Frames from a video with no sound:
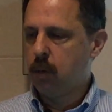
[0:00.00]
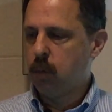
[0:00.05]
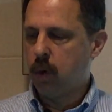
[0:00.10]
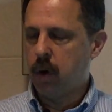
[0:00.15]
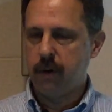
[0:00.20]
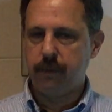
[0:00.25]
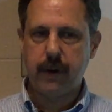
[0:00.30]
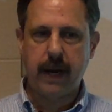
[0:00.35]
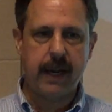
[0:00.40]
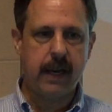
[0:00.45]

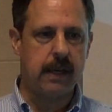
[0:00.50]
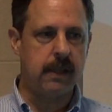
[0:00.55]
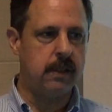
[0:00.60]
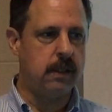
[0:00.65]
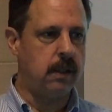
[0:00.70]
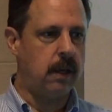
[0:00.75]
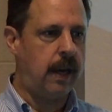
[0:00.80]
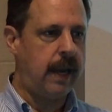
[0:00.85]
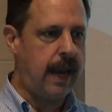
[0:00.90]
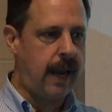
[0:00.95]
Well, if I
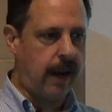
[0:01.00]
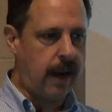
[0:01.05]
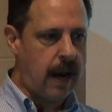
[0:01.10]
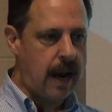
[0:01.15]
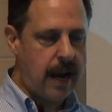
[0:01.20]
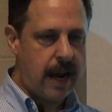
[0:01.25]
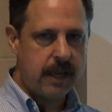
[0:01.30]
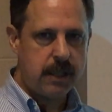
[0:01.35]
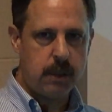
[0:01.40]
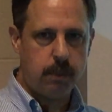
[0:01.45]
can hang
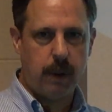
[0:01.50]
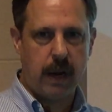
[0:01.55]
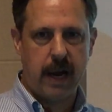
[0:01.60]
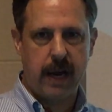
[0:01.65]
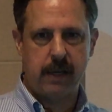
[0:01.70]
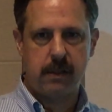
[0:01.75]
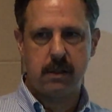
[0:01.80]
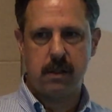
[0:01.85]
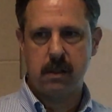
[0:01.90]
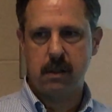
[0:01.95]

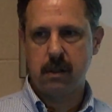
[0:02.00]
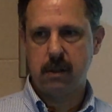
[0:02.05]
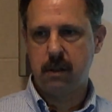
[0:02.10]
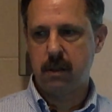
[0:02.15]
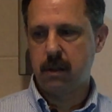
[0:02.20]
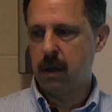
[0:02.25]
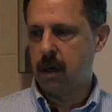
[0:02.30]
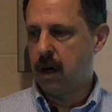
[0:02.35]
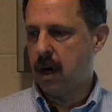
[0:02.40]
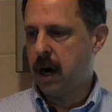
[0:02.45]
hotspots
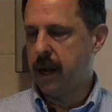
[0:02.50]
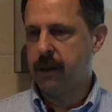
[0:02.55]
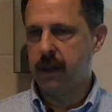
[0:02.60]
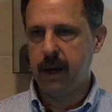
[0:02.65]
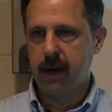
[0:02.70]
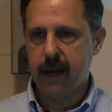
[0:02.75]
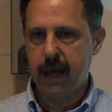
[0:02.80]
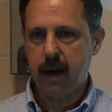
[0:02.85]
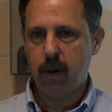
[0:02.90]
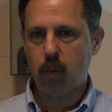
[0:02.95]
on
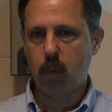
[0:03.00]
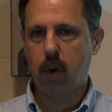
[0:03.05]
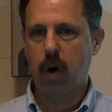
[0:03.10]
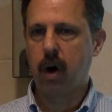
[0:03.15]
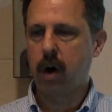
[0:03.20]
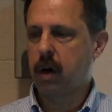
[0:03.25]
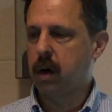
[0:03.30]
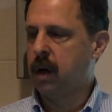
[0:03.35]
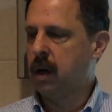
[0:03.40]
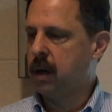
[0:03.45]
the
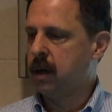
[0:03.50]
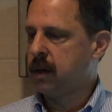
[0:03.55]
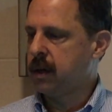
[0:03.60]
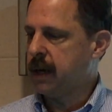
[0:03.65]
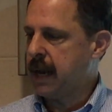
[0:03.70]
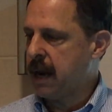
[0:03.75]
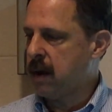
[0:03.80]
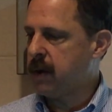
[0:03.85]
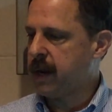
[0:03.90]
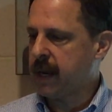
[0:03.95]
network,
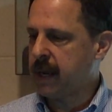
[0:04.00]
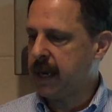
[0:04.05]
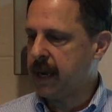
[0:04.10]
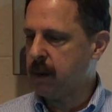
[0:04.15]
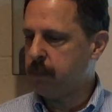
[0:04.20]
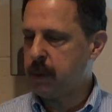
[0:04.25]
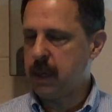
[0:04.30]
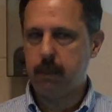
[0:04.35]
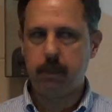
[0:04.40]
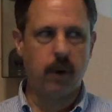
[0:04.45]
now I can
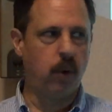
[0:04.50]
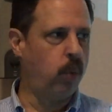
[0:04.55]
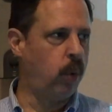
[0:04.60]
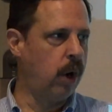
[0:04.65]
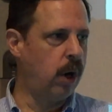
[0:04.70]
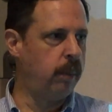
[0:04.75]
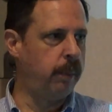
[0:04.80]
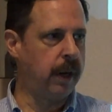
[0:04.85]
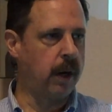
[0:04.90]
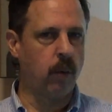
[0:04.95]
have people
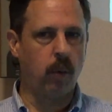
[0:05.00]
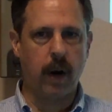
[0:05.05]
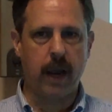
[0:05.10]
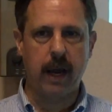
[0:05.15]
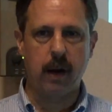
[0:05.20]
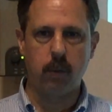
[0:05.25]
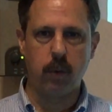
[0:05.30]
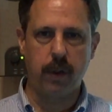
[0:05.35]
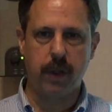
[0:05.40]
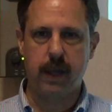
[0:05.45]
roaming
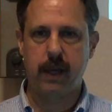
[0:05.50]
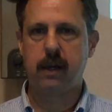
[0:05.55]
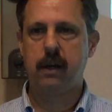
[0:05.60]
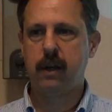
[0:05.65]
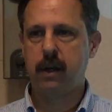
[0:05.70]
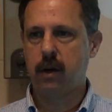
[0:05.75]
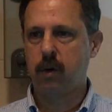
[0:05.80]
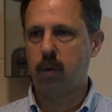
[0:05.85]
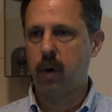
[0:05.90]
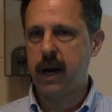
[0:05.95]
around with
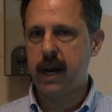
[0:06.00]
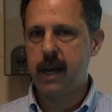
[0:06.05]
handheld